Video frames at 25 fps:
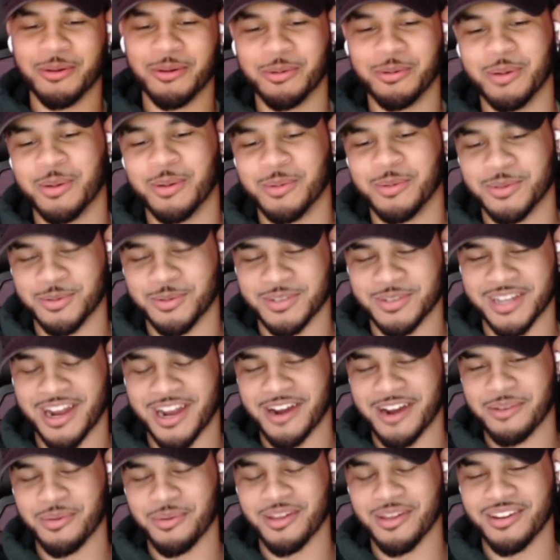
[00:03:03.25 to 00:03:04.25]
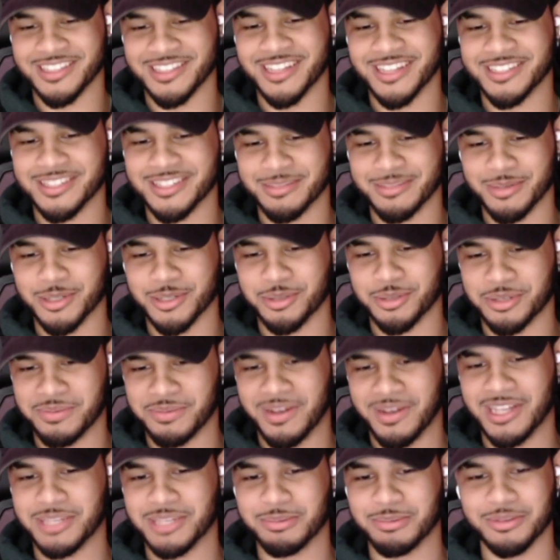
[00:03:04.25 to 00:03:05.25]
went with retirement. That's the most
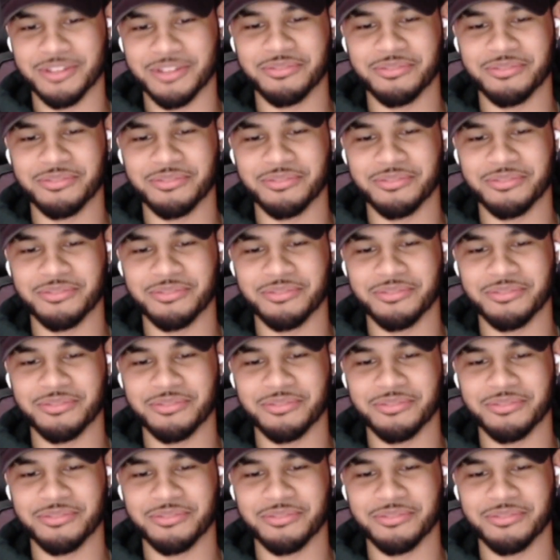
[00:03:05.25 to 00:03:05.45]
responsible of